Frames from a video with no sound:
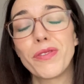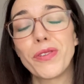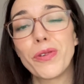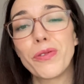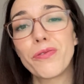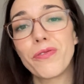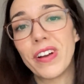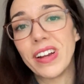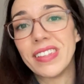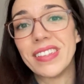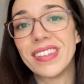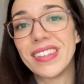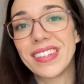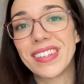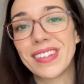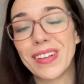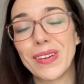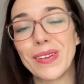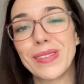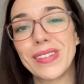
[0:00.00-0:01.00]
your friends,
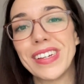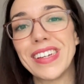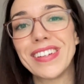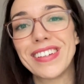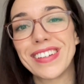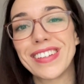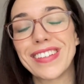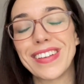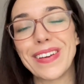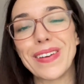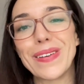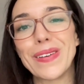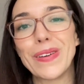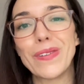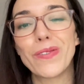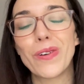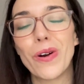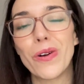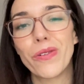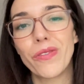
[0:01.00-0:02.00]
so teachers who
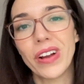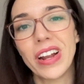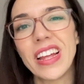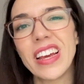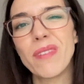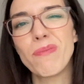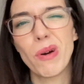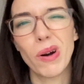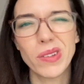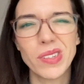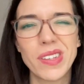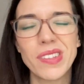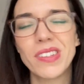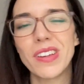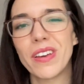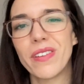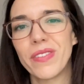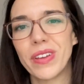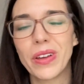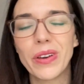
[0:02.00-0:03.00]
you've got a really
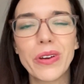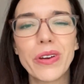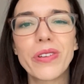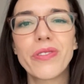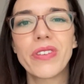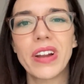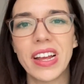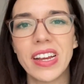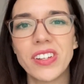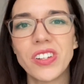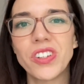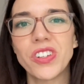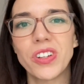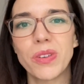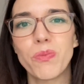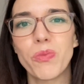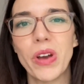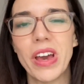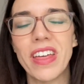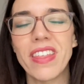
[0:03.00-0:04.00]
positive and good
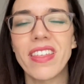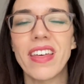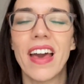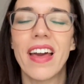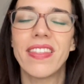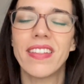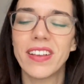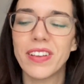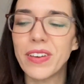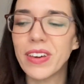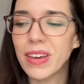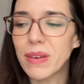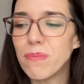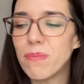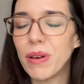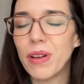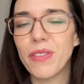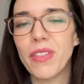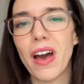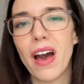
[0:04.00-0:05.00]
relationship with, and then you can
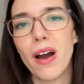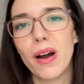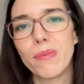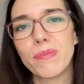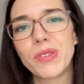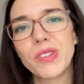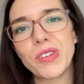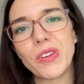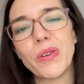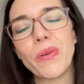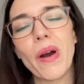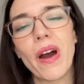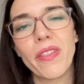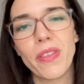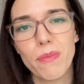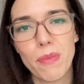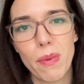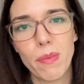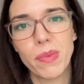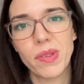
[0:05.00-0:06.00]
build that up to other
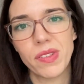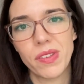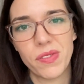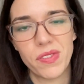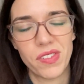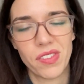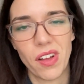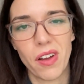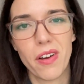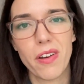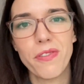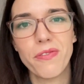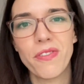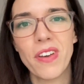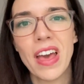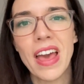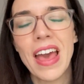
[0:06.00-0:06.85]
members of staff.